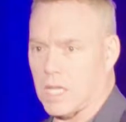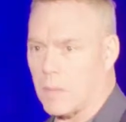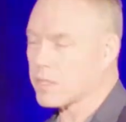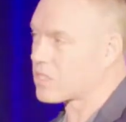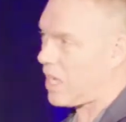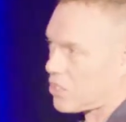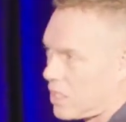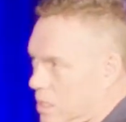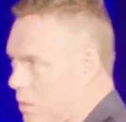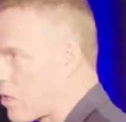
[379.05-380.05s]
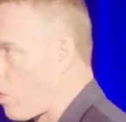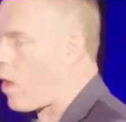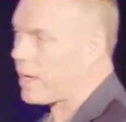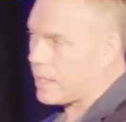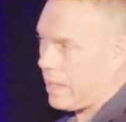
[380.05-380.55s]
Subluxation has been
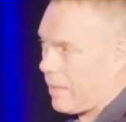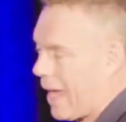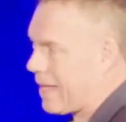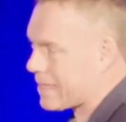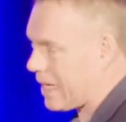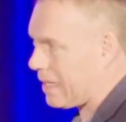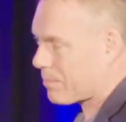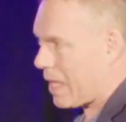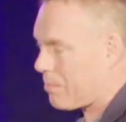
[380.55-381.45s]
coined and, uh,